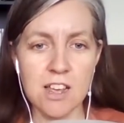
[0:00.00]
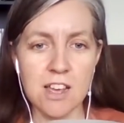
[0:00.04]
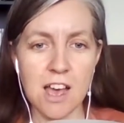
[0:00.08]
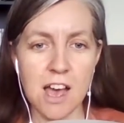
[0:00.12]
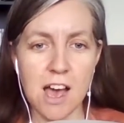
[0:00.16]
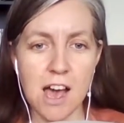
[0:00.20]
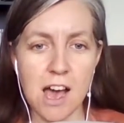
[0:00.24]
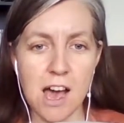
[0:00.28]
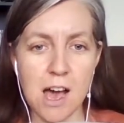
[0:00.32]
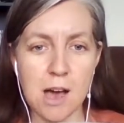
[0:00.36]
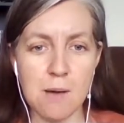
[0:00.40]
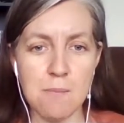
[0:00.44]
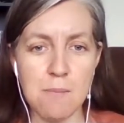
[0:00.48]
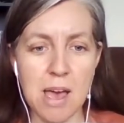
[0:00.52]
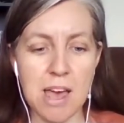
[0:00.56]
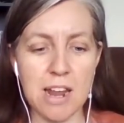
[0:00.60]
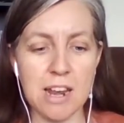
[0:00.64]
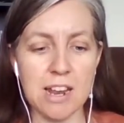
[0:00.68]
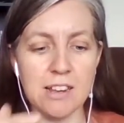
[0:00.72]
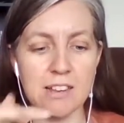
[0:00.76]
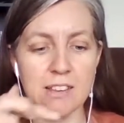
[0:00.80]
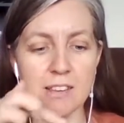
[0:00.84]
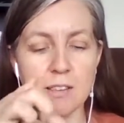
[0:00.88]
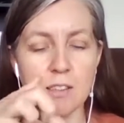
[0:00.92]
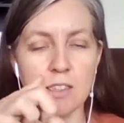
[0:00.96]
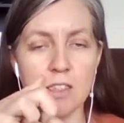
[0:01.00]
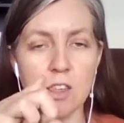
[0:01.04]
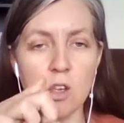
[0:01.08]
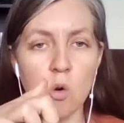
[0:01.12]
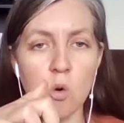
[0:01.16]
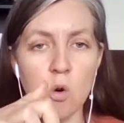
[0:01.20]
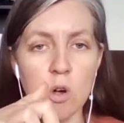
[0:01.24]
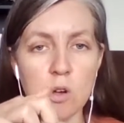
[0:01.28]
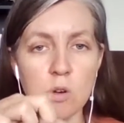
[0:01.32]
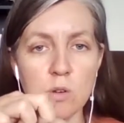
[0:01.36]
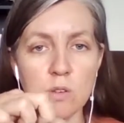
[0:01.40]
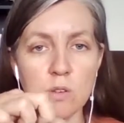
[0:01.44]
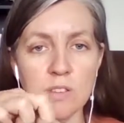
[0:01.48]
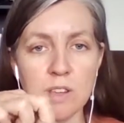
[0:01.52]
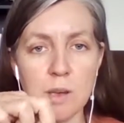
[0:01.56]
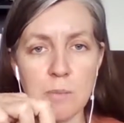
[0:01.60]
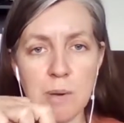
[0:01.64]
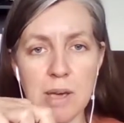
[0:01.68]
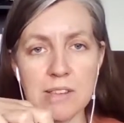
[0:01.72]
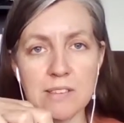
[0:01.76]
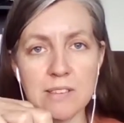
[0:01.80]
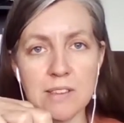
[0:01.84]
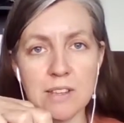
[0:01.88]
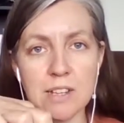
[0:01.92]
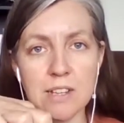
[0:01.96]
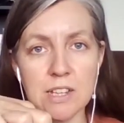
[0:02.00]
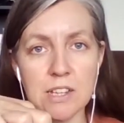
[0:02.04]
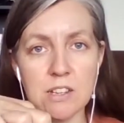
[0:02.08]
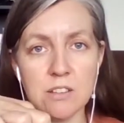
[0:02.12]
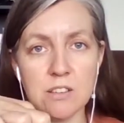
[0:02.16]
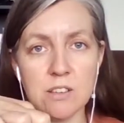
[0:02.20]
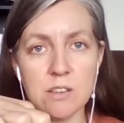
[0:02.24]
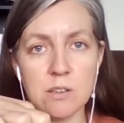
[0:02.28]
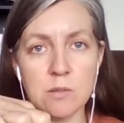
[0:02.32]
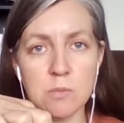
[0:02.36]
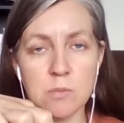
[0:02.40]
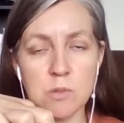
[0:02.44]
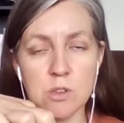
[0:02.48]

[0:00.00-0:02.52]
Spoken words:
and the oils are basically just